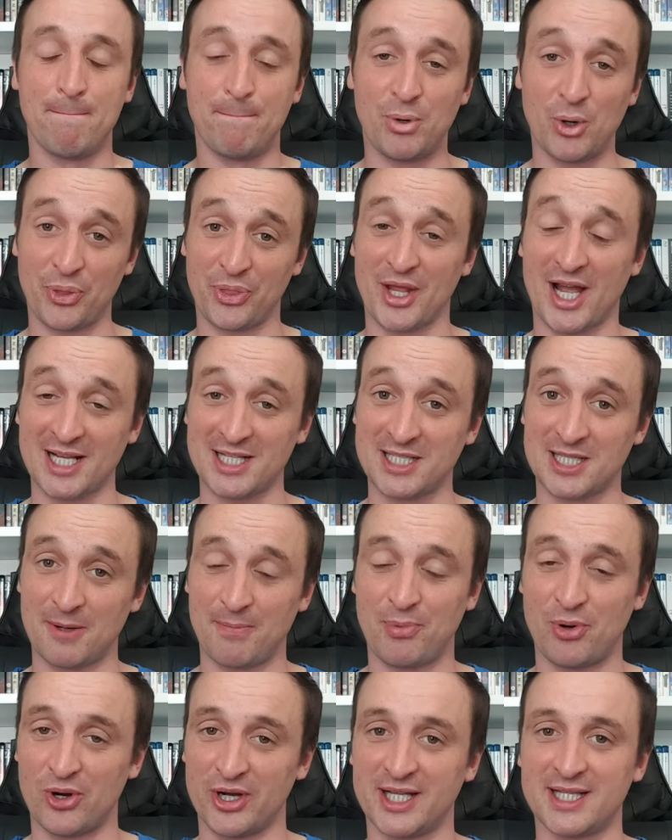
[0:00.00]
but that's the
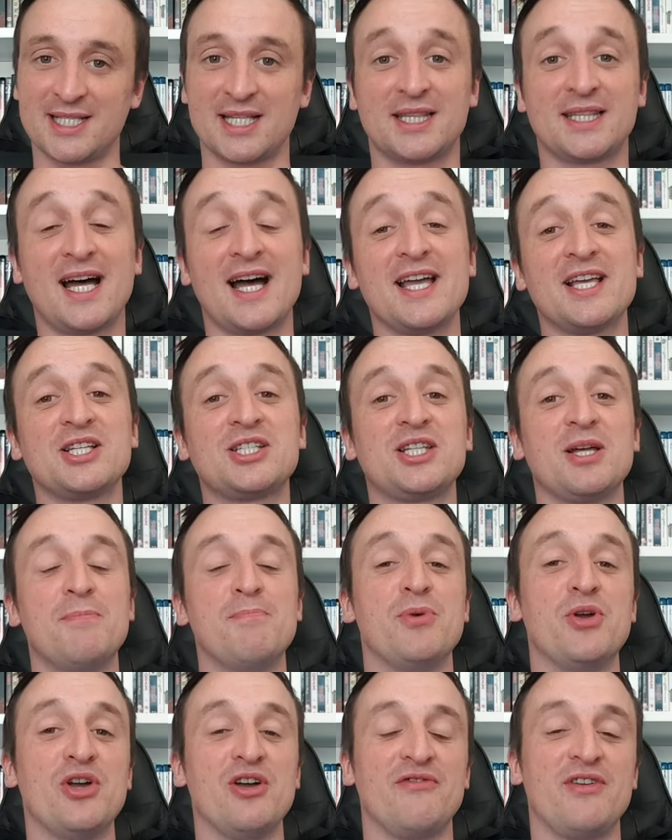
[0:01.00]
point. That is the
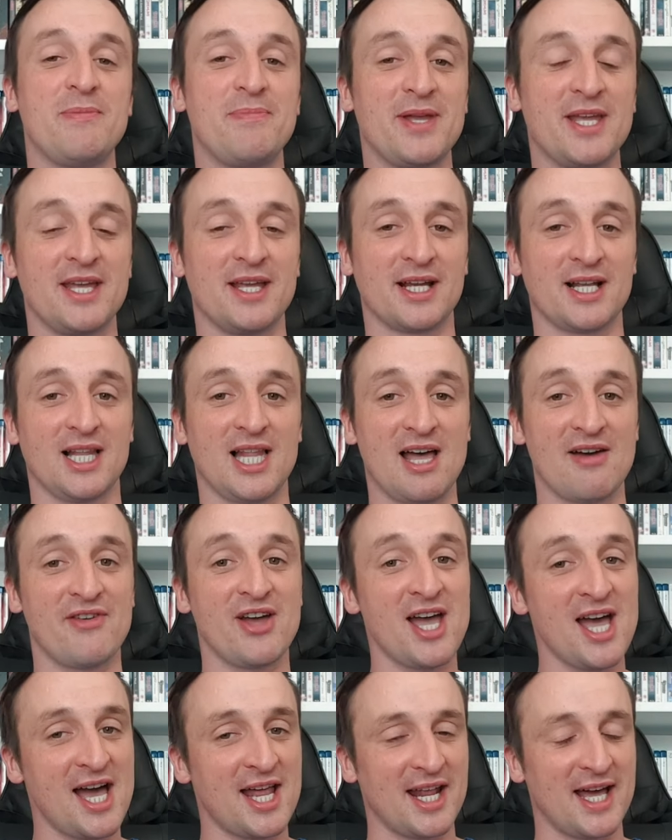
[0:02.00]
movie being clever,
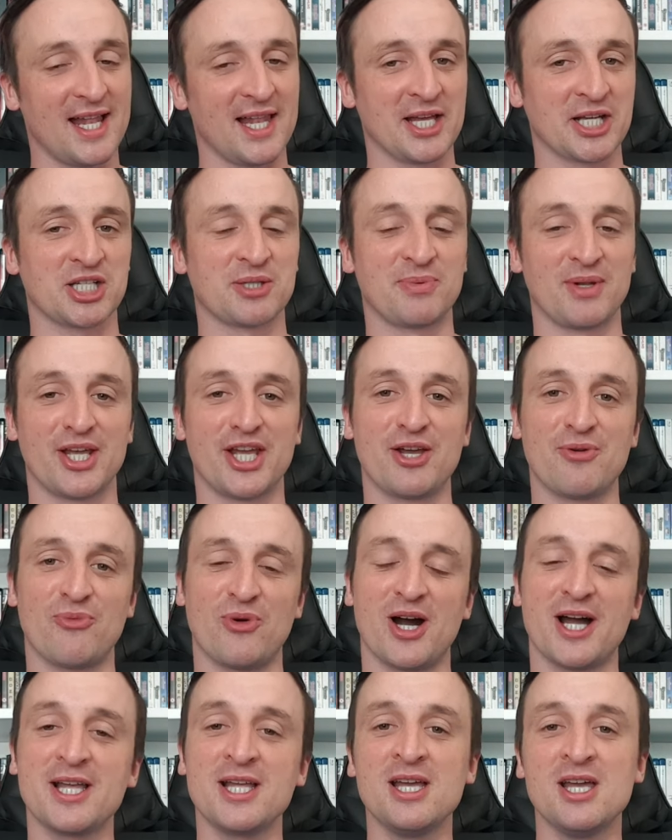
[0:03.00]
and I'll explain
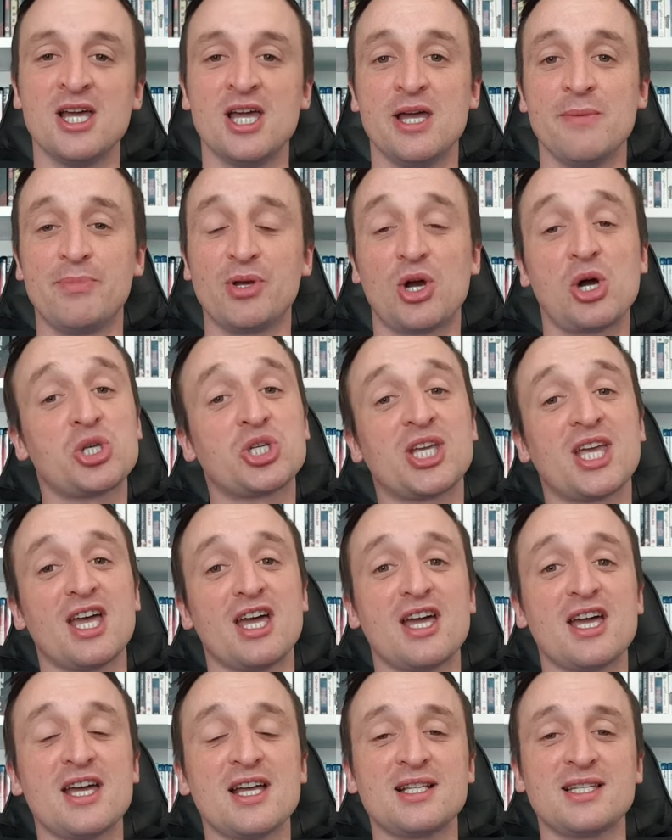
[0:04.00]
why. Because
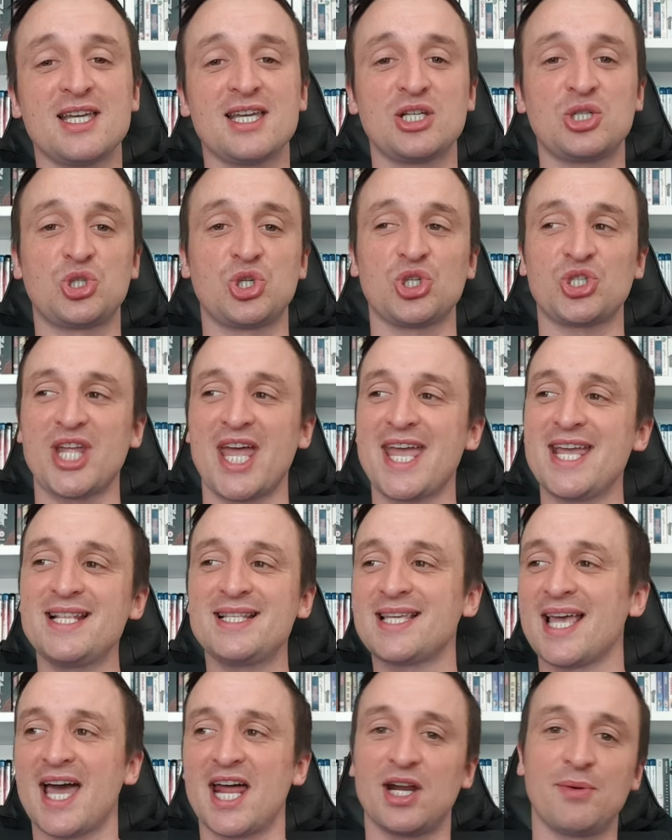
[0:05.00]
Kurt is just a
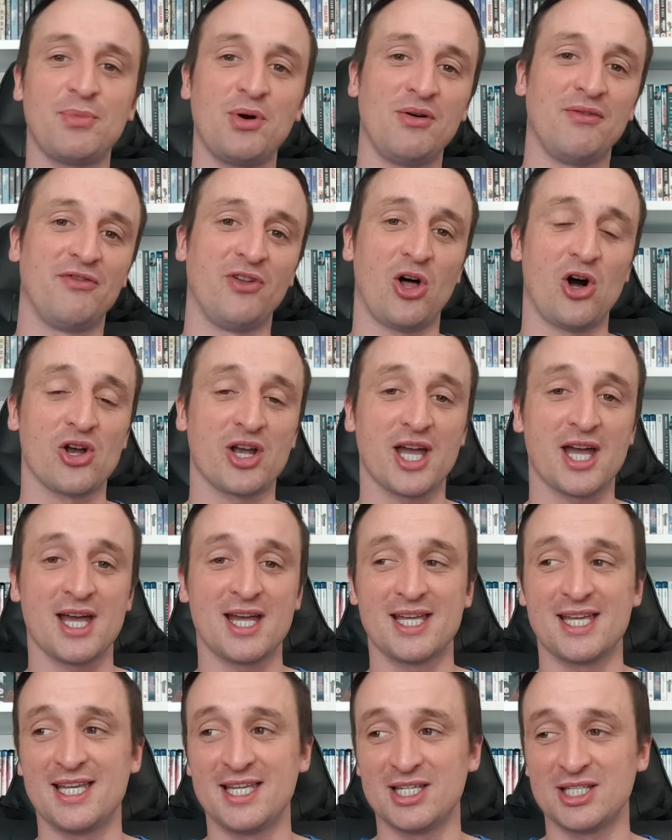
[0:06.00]
terrible
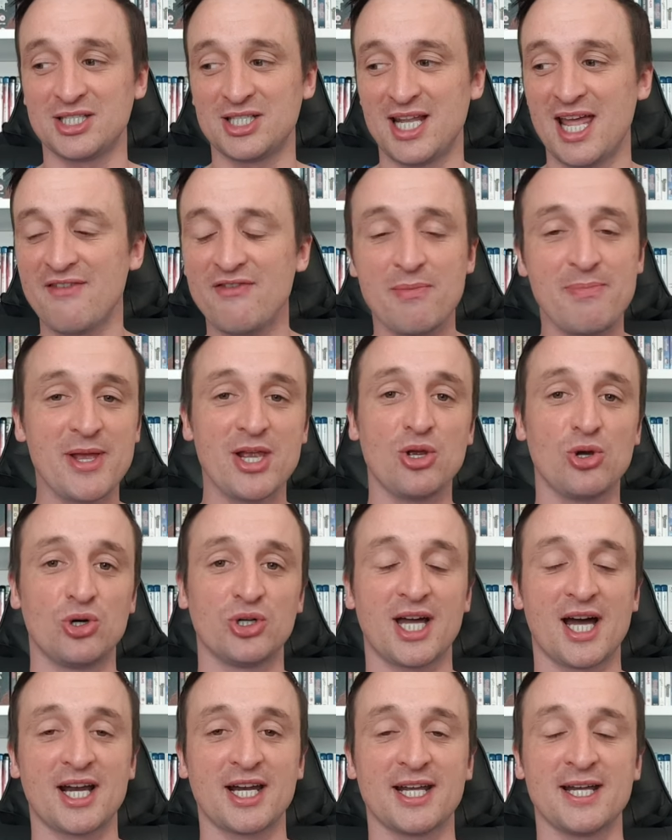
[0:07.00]
vlogger. He has never been
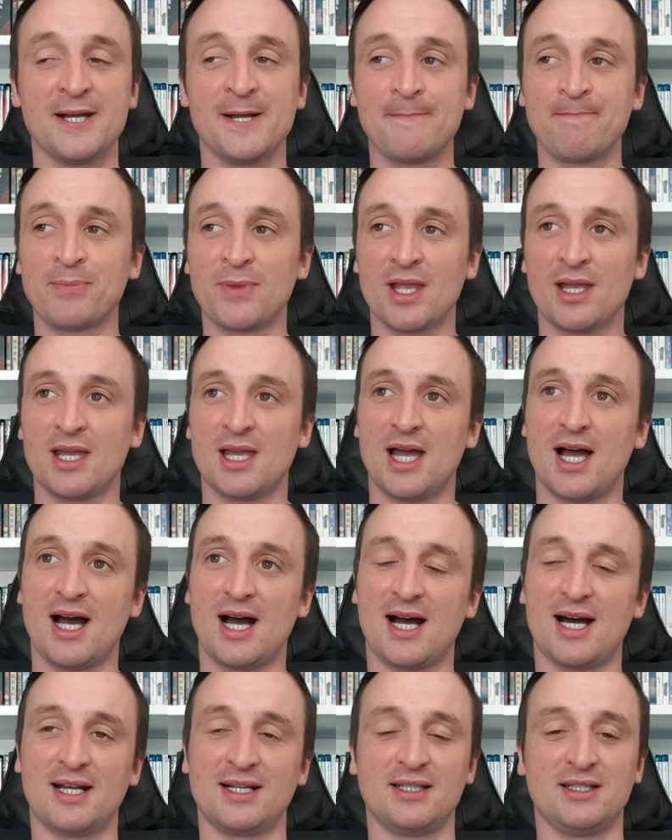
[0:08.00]
good at it,
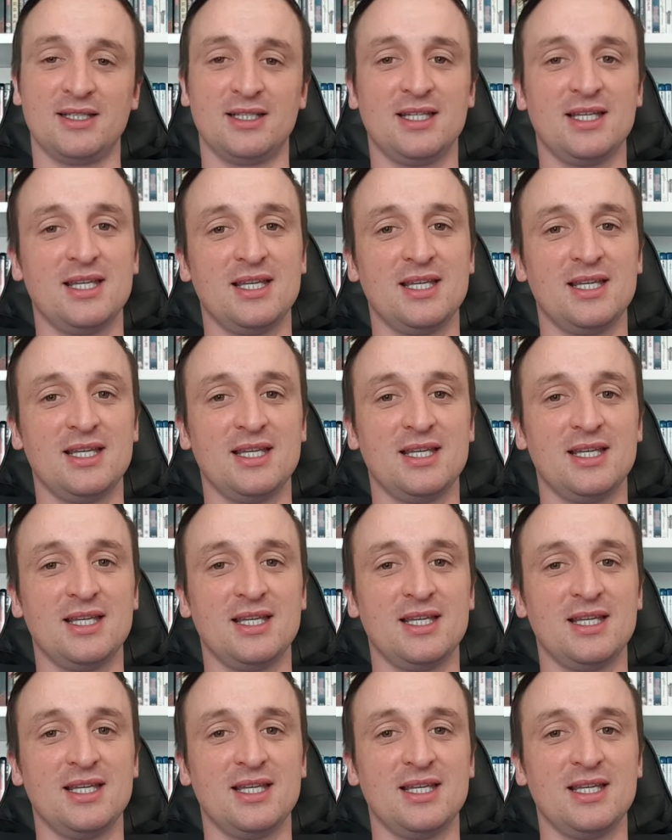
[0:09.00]
and